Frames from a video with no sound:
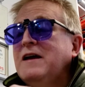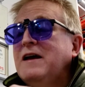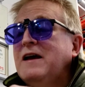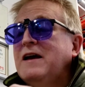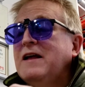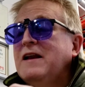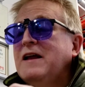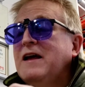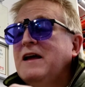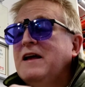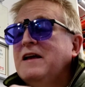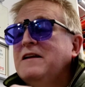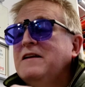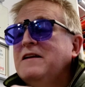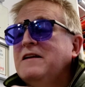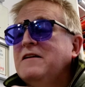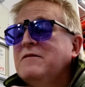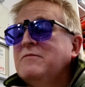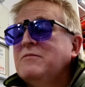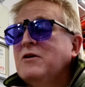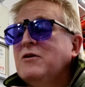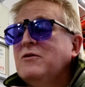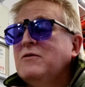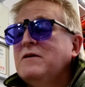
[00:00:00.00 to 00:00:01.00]
and I ended
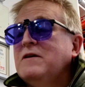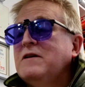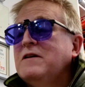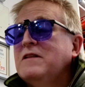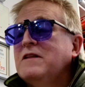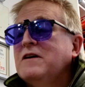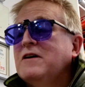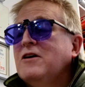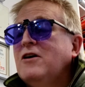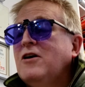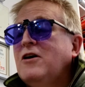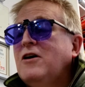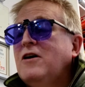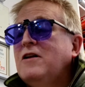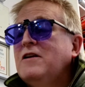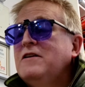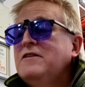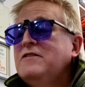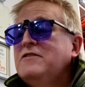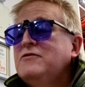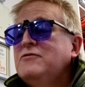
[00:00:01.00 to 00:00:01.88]
up going to the College